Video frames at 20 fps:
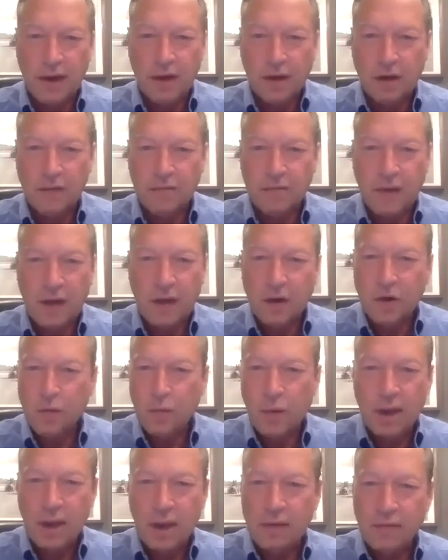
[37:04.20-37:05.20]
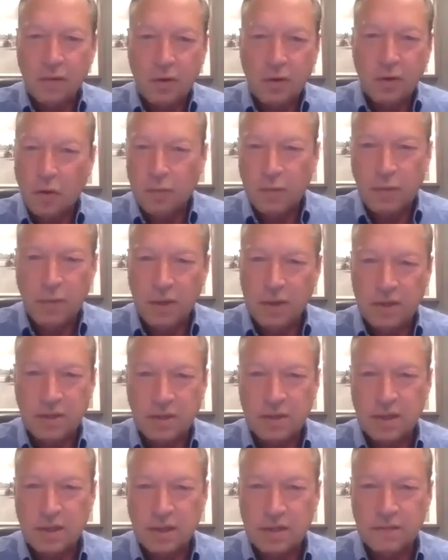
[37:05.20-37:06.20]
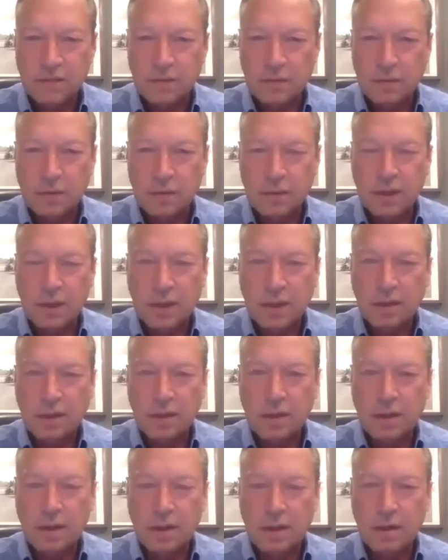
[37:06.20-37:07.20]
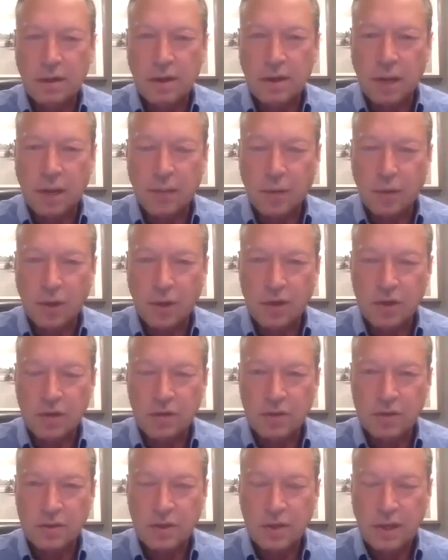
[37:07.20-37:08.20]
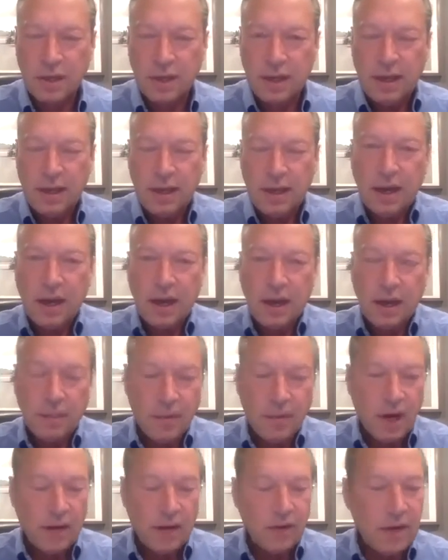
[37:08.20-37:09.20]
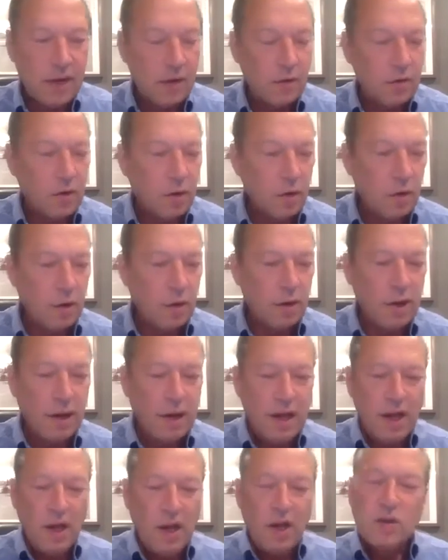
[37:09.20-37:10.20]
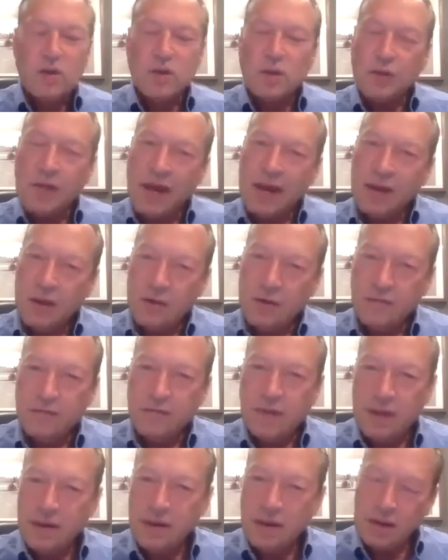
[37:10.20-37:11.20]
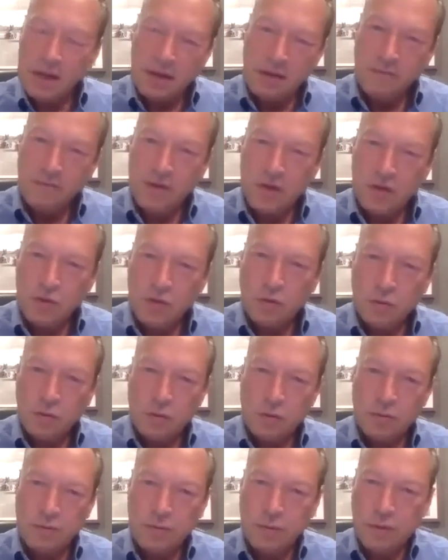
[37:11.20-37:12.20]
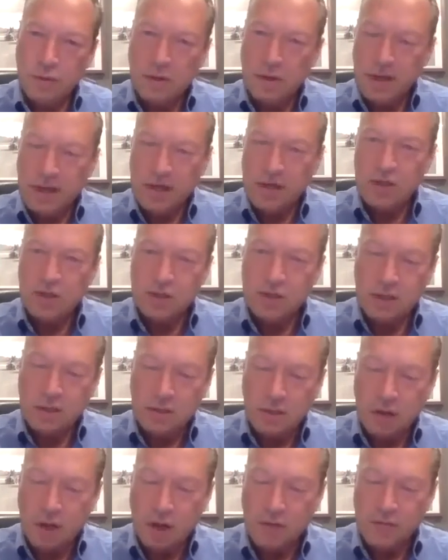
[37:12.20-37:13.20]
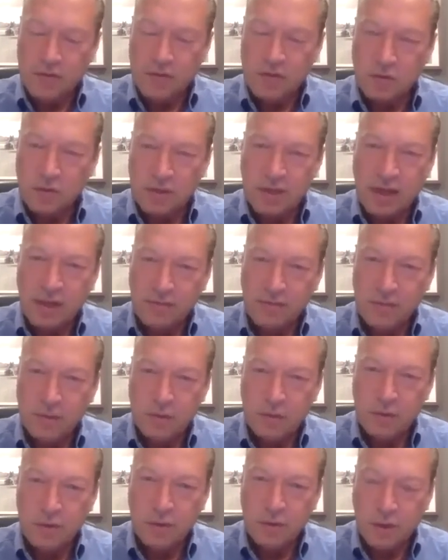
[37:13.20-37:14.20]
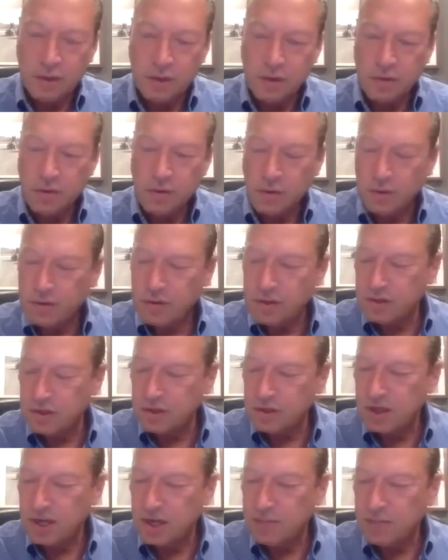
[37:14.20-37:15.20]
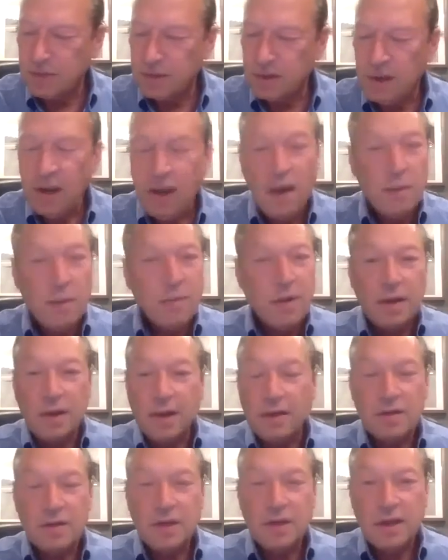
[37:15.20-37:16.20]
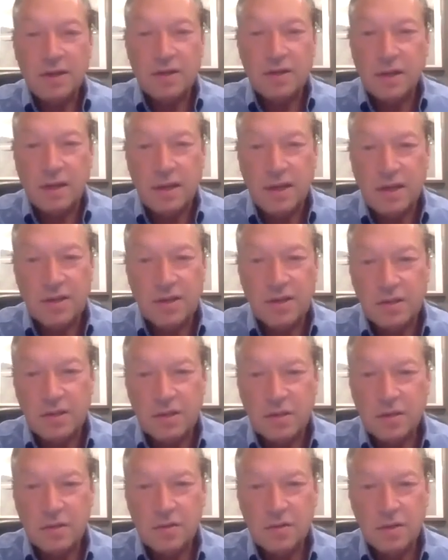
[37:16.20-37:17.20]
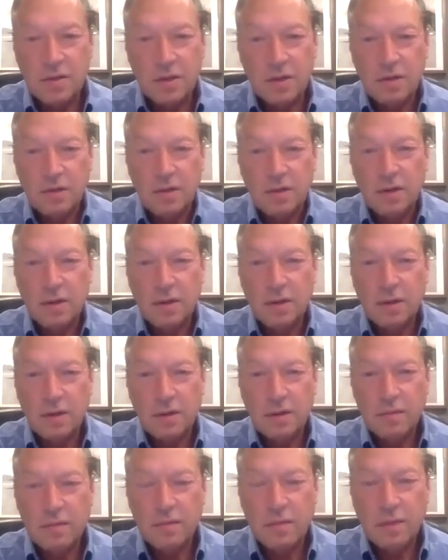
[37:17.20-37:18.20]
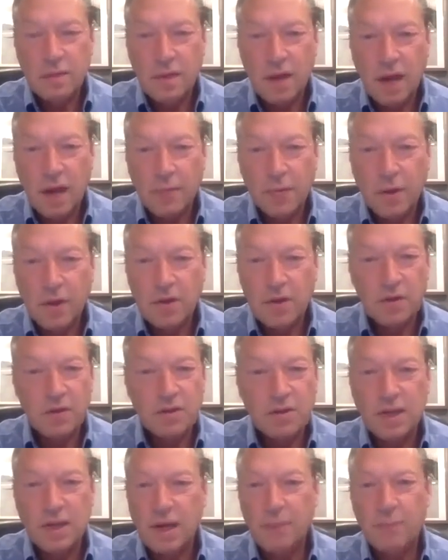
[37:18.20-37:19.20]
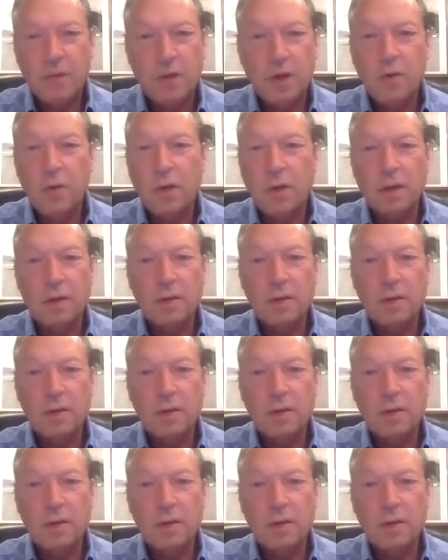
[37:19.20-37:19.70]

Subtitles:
off, how do we ever hope to be successful in operations behind the Iron Curtain? So that individual agents, officers, that fueled their disenchantment. But as an institution, no, the operations kept going,